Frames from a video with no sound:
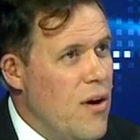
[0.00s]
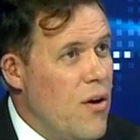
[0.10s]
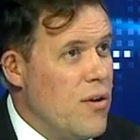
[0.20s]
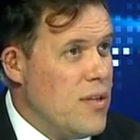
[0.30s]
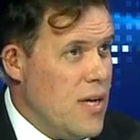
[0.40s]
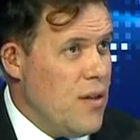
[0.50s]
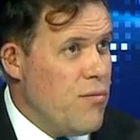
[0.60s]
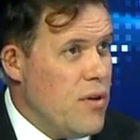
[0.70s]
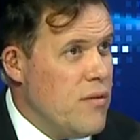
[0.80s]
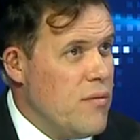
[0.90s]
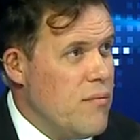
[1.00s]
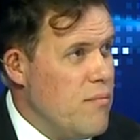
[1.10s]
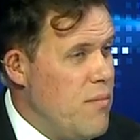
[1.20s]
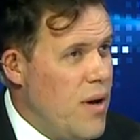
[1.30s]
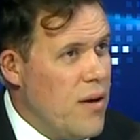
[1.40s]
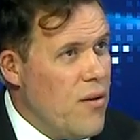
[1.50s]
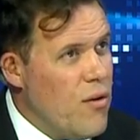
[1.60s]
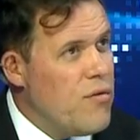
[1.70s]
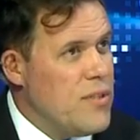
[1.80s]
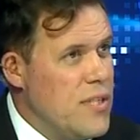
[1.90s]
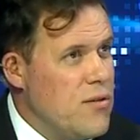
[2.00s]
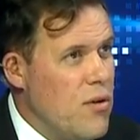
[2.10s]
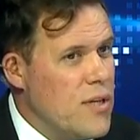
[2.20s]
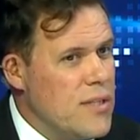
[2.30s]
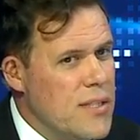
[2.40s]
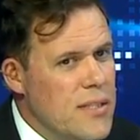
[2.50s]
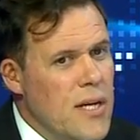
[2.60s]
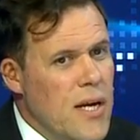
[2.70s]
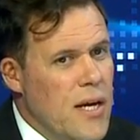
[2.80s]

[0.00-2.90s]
are dealt with by overseas audiences,